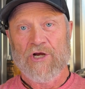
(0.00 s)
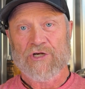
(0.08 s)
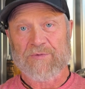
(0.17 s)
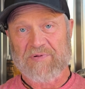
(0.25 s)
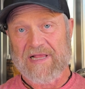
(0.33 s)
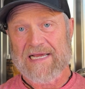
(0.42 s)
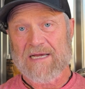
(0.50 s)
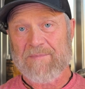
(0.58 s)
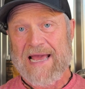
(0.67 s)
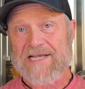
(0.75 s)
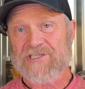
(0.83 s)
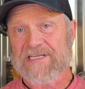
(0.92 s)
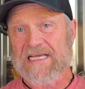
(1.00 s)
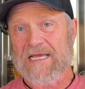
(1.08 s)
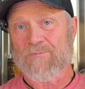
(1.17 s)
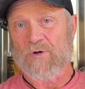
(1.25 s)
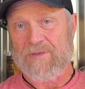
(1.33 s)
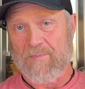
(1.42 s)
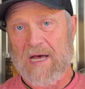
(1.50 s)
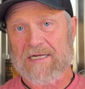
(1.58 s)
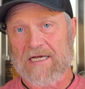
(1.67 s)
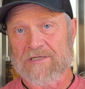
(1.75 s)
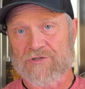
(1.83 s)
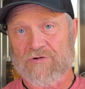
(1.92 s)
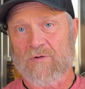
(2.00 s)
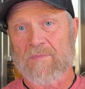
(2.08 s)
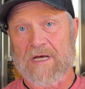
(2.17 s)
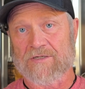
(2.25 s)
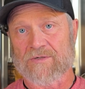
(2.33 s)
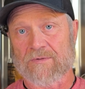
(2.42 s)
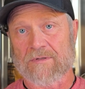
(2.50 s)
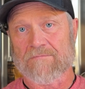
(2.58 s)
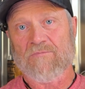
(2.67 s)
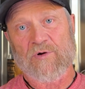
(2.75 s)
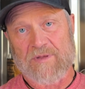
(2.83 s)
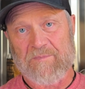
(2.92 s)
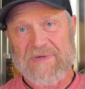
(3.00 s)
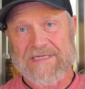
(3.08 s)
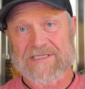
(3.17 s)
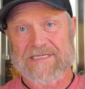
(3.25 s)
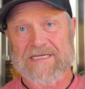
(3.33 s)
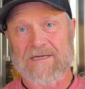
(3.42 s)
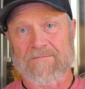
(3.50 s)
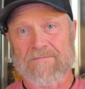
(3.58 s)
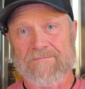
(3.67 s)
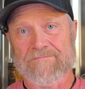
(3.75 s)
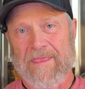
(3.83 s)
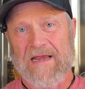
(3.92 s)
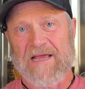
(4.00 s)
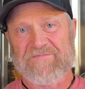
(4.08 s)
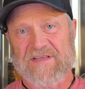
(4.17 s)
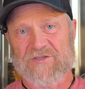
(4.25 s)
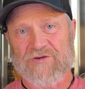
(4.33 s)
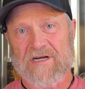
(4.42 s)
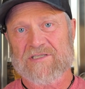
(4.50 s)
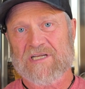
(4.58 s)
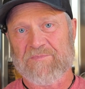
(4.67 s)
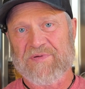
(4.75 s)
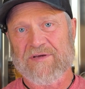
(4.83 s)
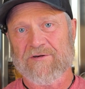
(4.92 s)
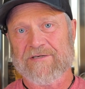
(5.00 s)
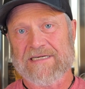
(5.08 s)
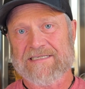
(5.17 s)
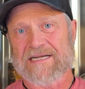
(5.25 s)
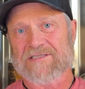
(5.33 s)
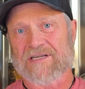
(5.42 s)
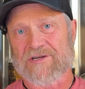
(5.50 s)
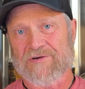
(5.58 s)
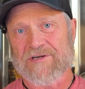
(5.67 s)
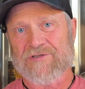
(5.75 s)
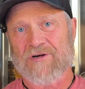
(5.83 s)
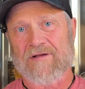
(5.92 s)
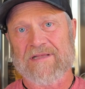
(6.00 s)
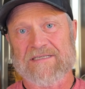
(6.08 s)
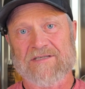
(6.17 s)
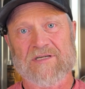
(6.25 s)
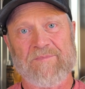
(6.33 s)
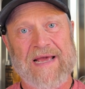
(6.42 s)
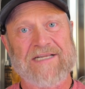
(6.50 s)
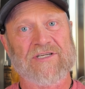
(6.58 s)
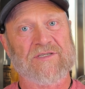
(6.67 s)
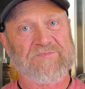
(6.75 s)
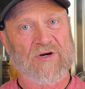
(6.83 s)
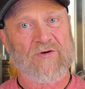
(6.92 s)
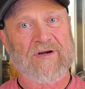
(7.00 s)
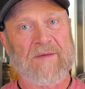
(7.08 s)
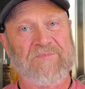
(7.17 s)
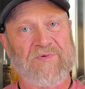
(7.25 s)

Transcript: You're playing a matching game with the body control module, or the BCM. If the truck's computer detects a current draw that doesn't match its programmed